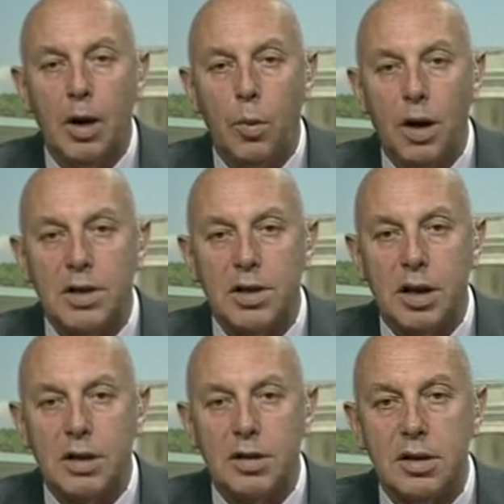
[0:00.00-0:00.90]
which
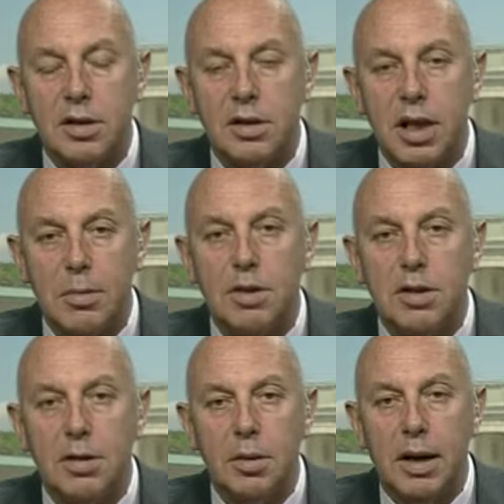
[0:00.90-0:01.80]
seems
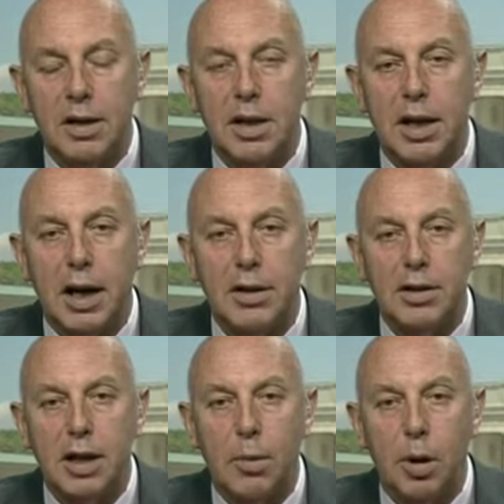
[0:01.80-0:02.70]
to indicate
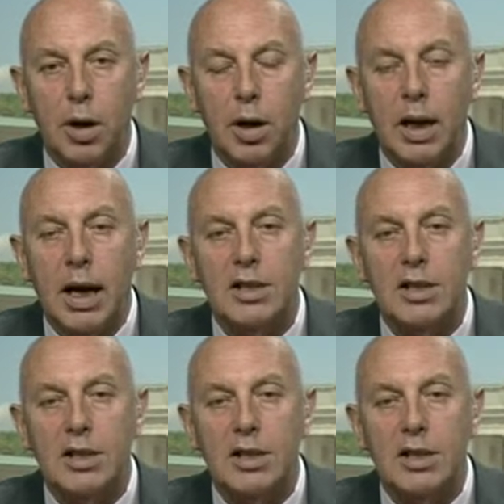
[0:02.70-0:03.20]
that there were